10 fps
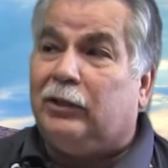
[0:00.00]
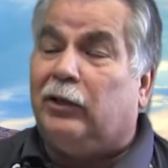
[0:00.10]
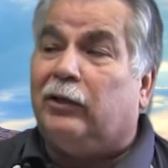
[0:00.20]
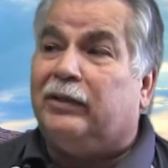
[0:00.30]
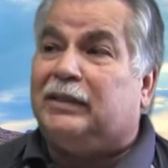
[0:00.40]

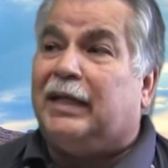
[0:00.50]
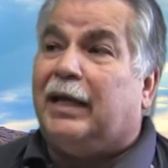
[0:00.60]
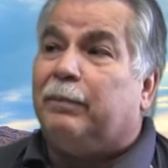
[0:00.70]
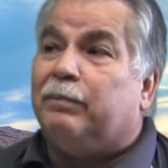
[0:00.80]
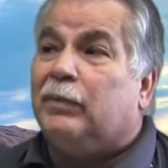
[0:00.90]
year in his
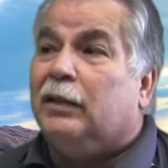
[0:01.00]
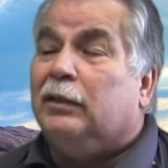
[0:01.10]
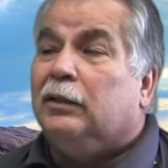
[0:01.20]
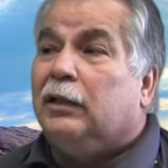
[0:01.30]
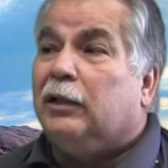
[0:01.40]
name.
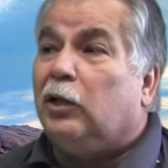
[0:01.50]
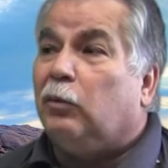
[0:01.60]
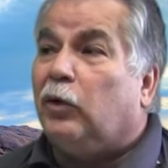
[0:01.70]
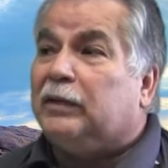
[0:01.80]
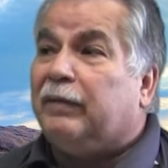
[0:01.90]
In
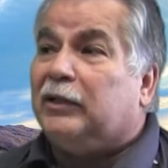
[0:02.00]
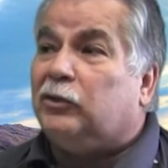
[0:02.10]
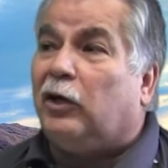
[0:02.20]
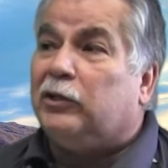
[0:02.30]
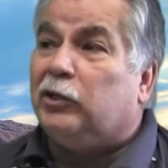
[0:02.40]
other words, if I
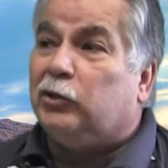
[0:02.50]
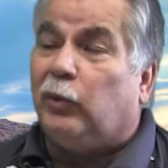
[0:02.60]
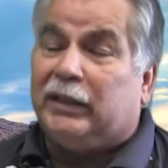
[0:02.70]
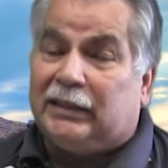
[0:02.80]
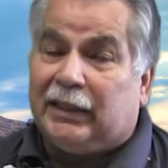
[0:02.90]
start in the year
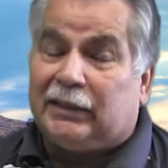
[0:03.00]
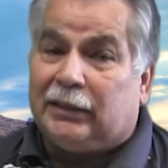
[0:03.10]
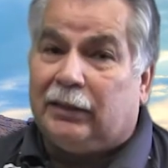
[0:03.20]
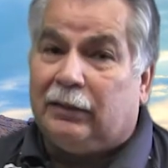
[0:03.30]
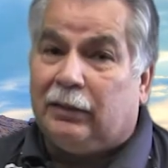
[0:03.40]

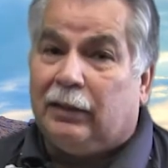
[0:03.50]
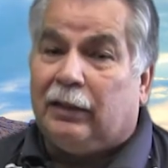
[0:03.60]
2060,